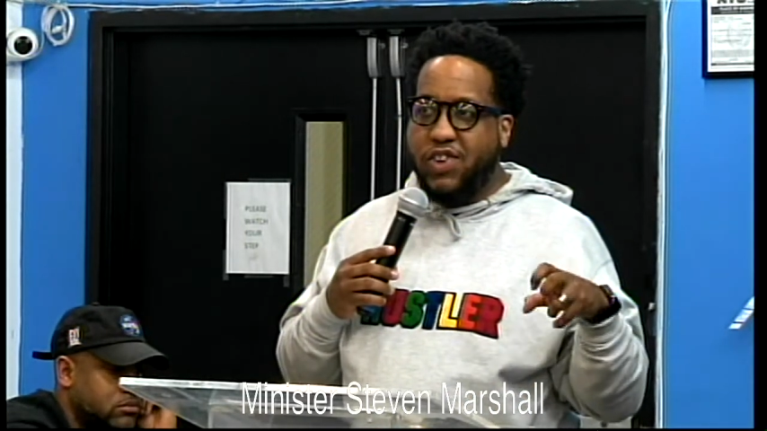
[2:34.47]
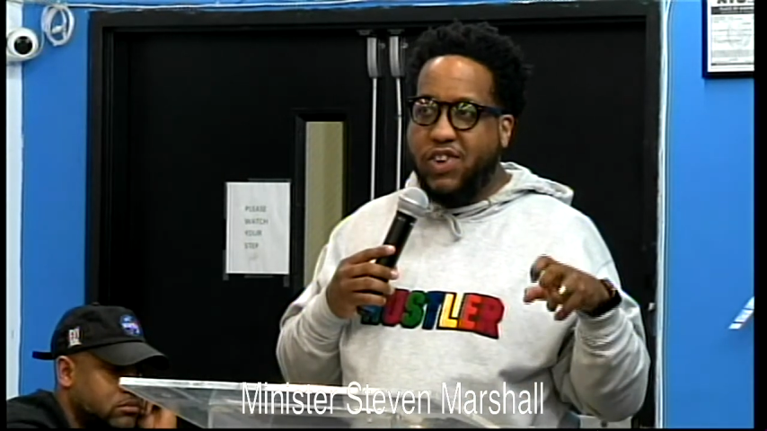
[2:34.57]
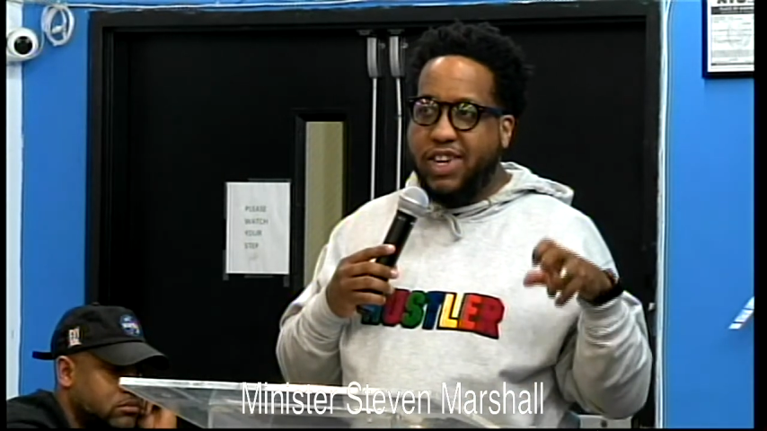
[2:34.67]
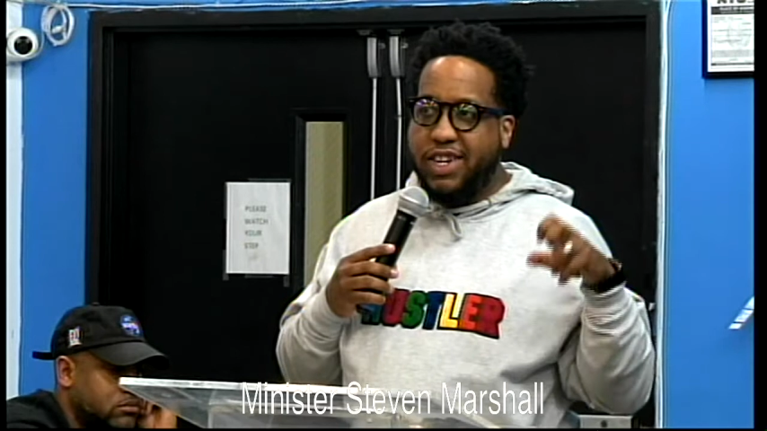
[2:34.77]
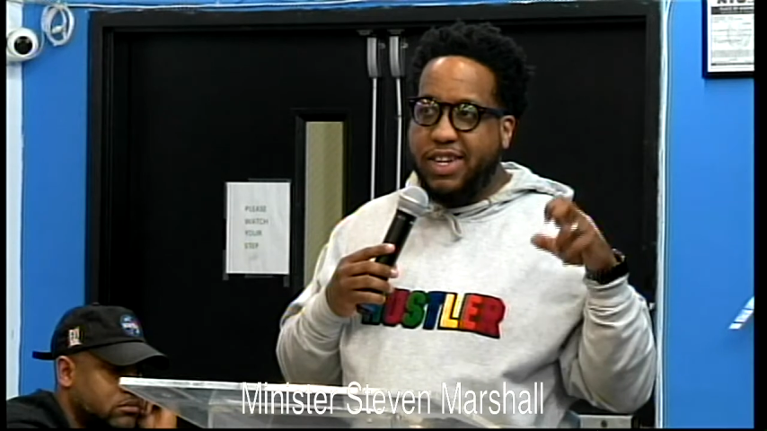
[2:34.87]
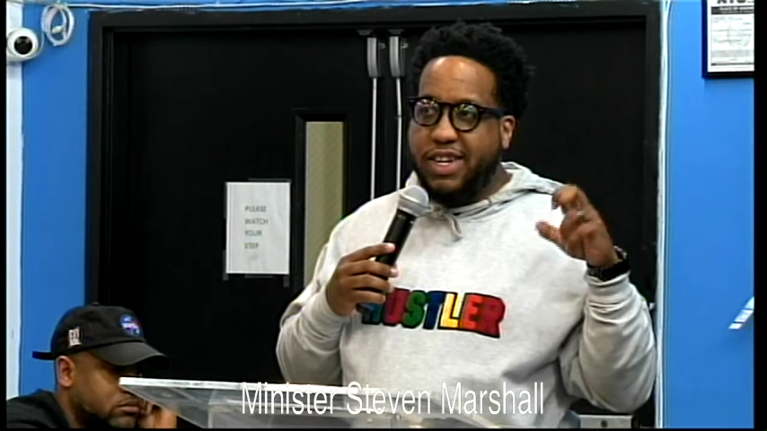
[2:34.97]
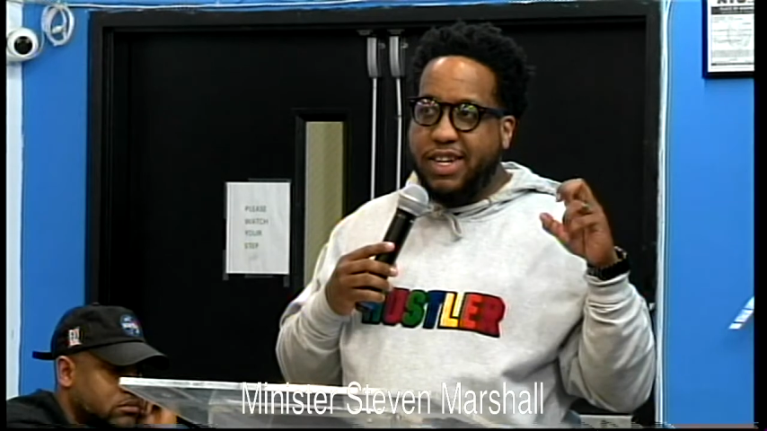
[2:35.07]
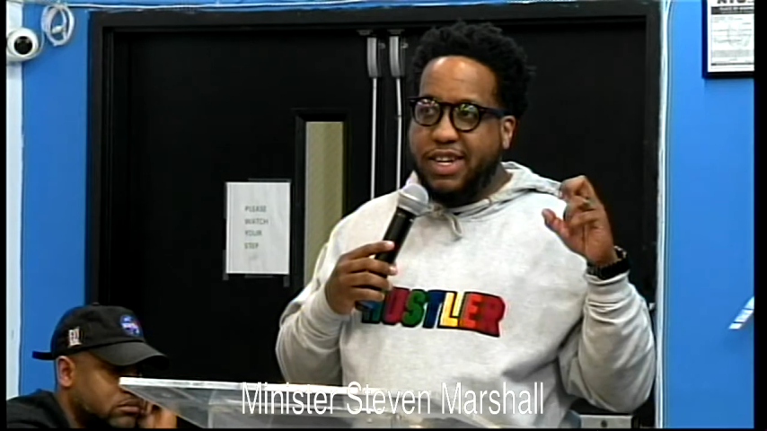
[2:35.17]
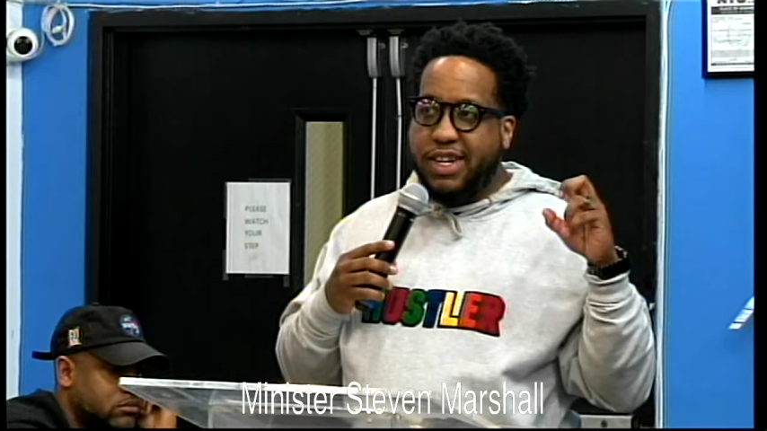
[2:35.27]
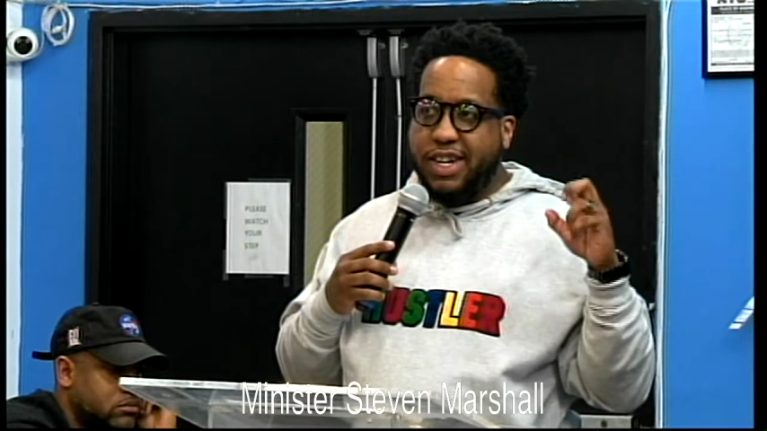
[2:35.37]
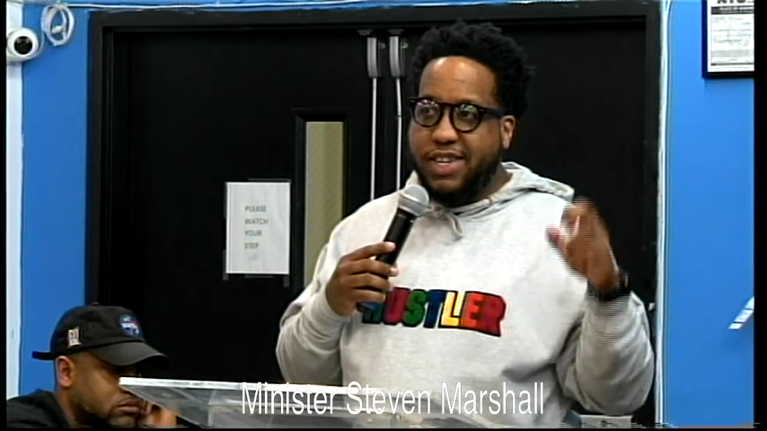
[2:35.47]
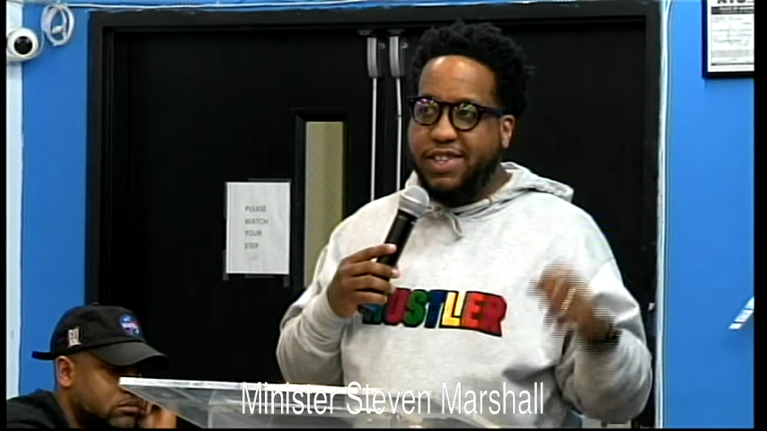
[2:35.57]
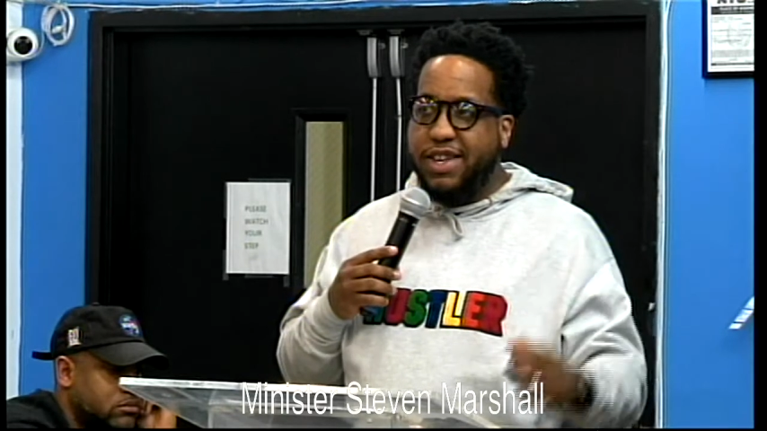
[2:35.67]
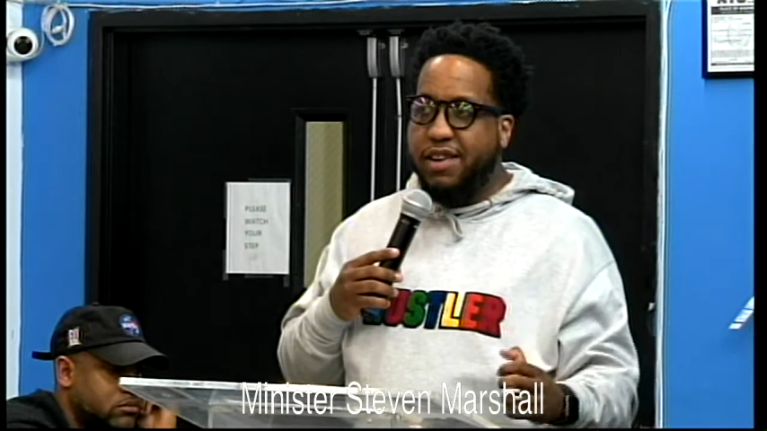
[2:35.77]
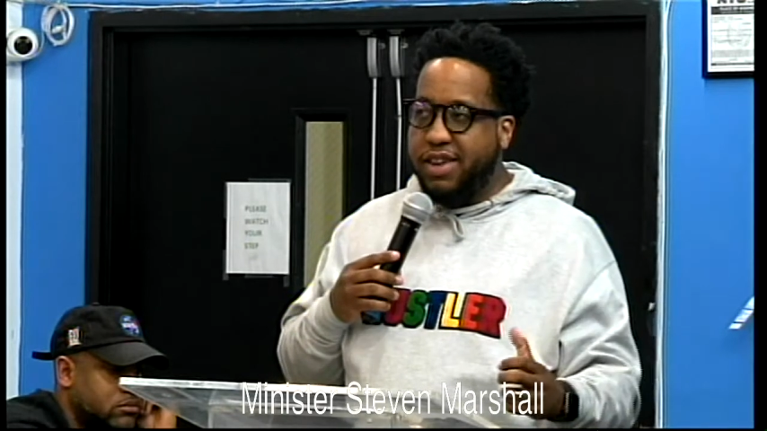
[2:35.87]
on
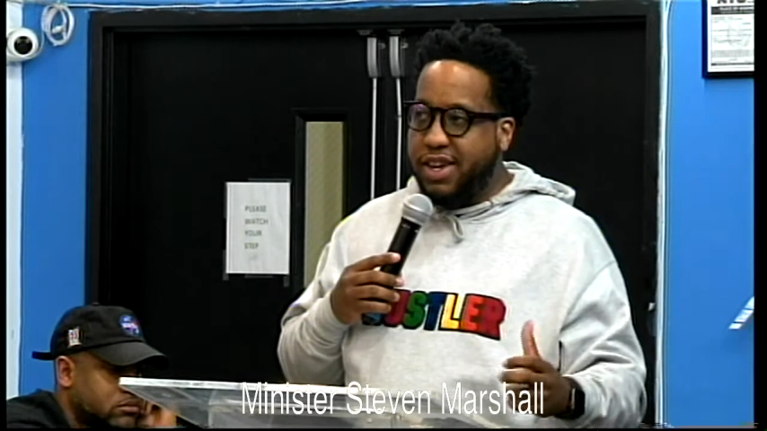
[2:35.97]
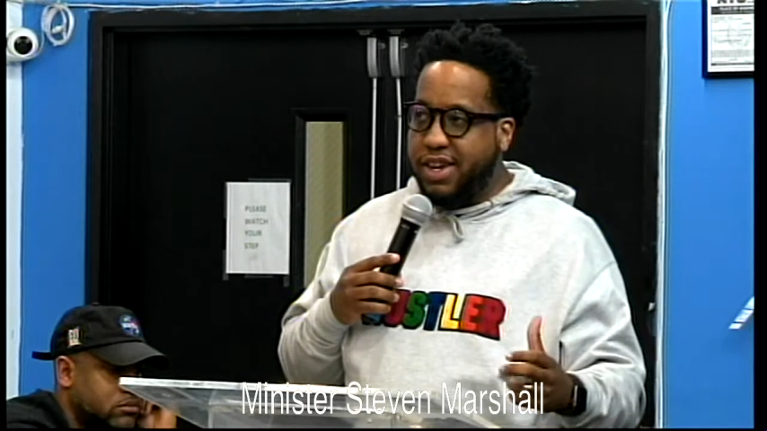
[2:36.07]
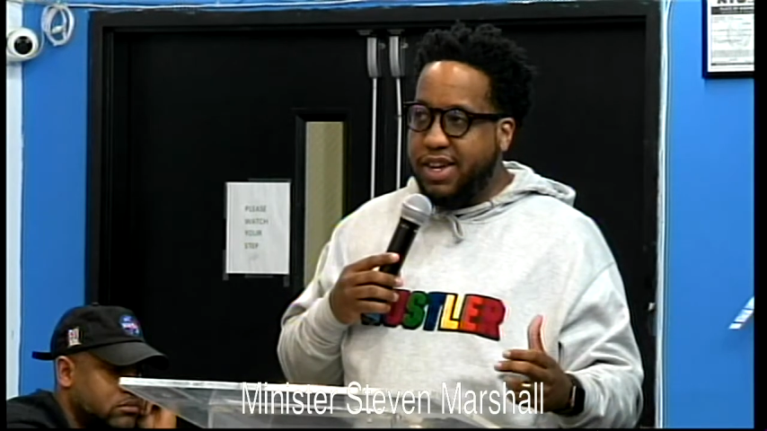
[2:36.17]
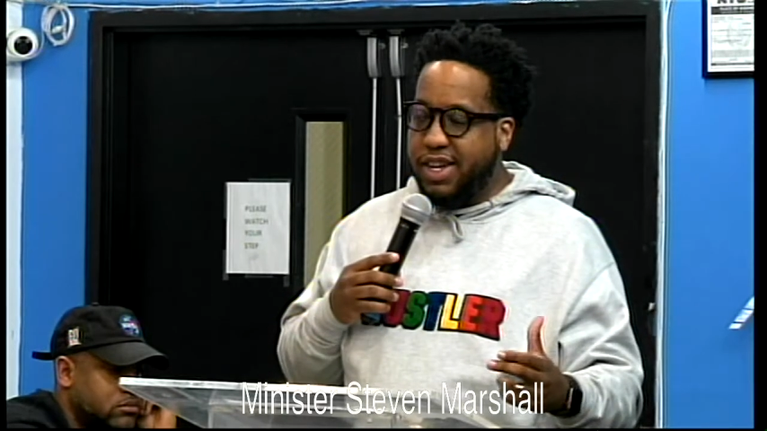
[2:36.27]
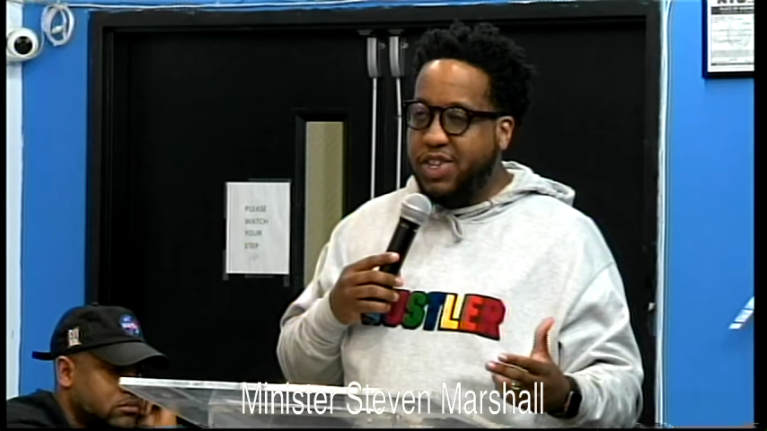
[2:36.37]
hysteria.